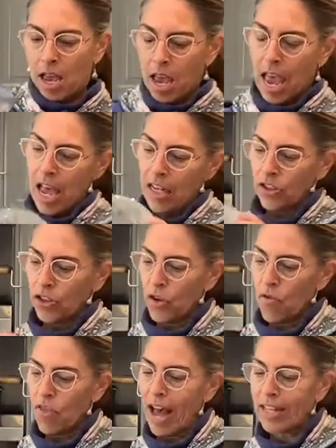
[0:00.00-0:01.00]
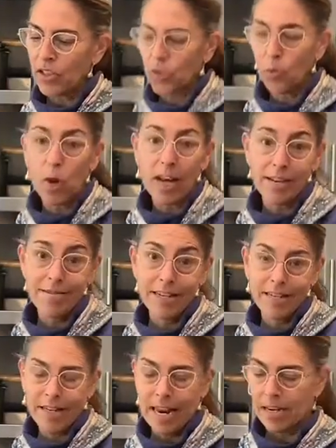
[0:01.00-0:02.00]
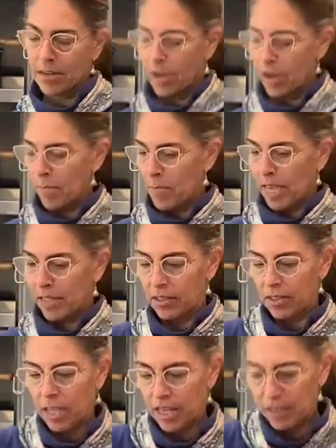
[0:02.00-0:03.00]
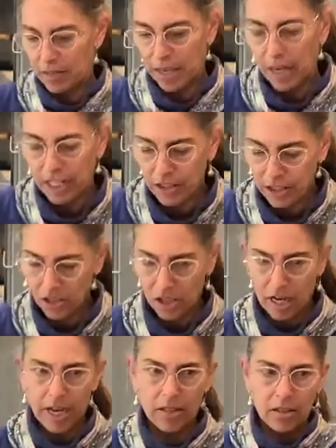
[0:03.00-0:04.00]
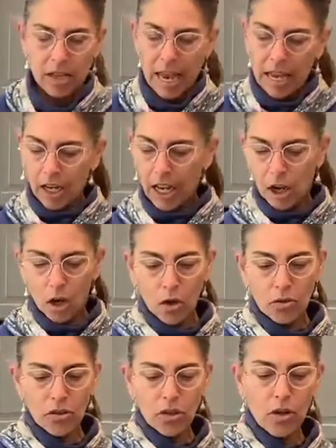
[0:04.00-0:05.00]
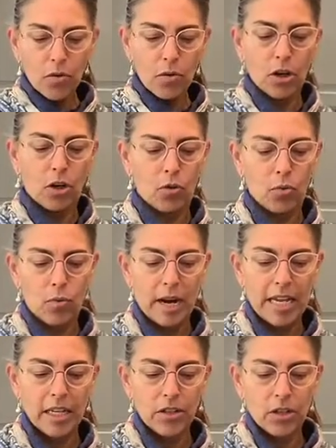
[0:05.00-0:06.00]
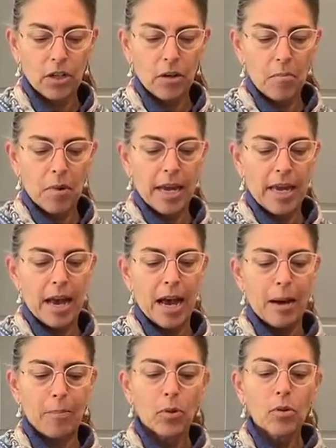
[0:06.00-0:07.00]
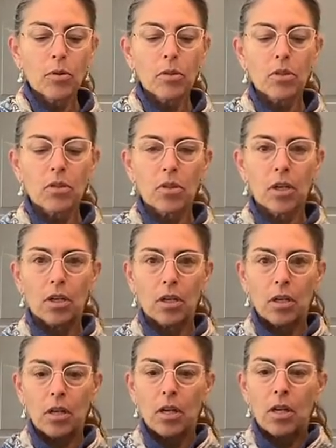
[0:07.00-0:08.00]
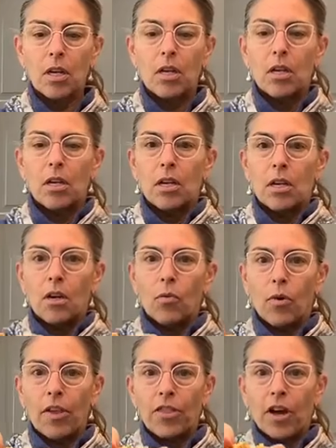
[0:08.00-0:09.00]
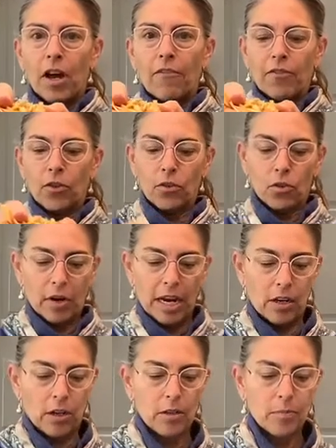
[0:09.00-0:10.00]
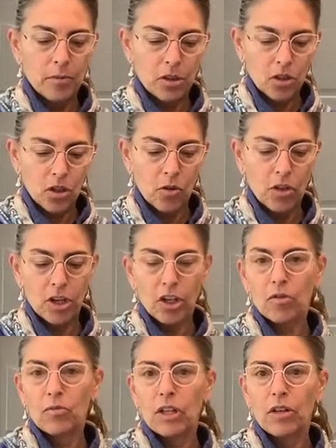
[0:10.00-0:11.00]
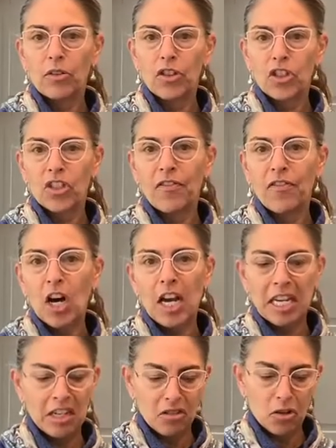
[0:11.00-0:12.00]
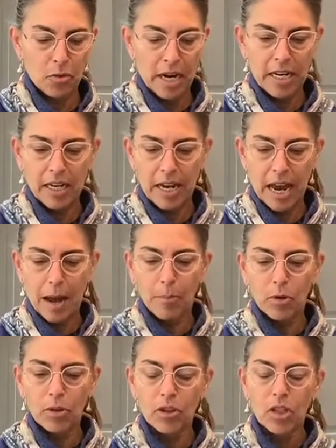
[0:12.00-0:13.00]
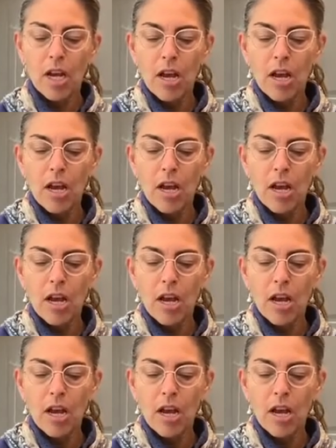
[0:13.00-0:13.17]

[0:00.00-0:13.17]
And so that's what the date mix is that I discuss. And I also grate my apples with a food grater, so they're just fine grated apples.